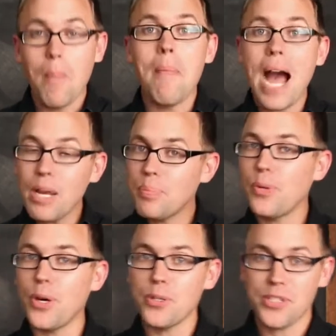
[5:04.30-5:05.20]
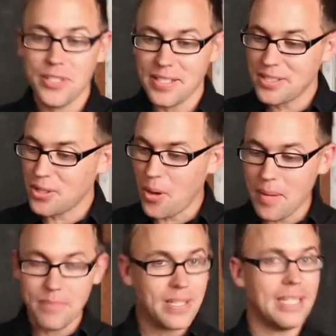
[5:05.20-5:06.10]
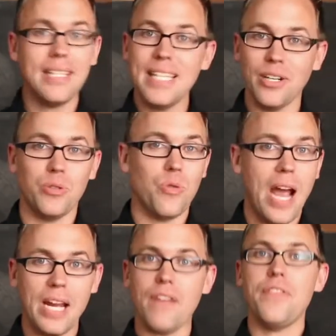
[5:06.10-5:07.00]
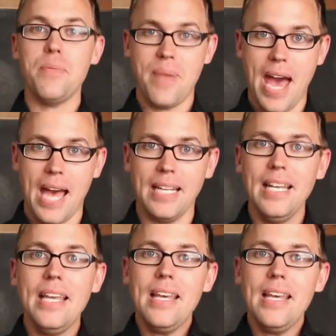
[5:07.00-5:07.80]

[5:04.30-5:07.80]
Well, my approach, just so I'm clear right off the bat,